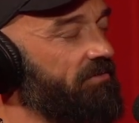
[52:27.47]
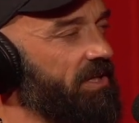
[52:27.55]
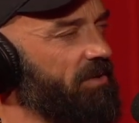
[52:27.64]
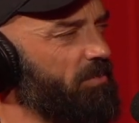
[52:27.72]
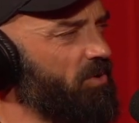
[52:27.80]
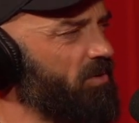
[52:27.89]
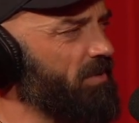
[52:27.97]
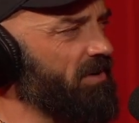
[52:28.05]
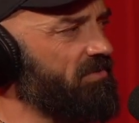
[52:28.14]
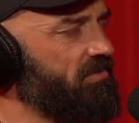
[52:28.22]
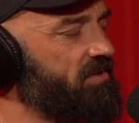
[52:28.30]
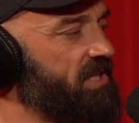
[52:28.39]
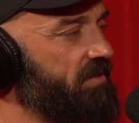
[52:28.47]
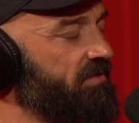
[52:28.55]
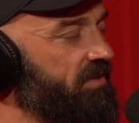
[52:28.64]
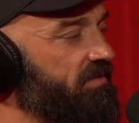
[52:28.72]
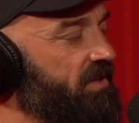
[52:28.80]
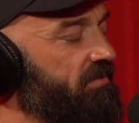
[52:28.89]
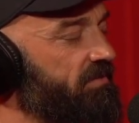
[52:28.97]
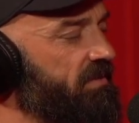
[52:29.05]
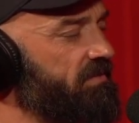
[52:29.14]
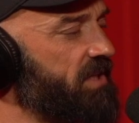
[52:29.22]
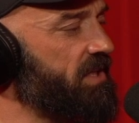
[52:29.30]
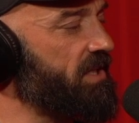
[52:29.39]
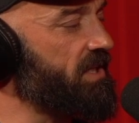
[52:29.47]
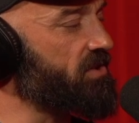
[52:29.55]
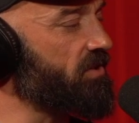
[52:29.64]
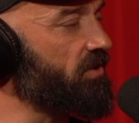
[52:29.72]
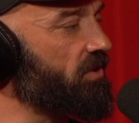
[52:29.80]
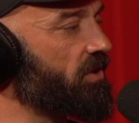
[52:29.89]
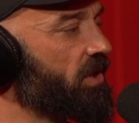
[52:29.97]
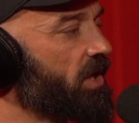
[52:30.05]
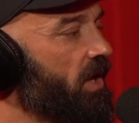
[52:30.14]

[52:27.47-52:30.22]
I read the book about 15 years ago.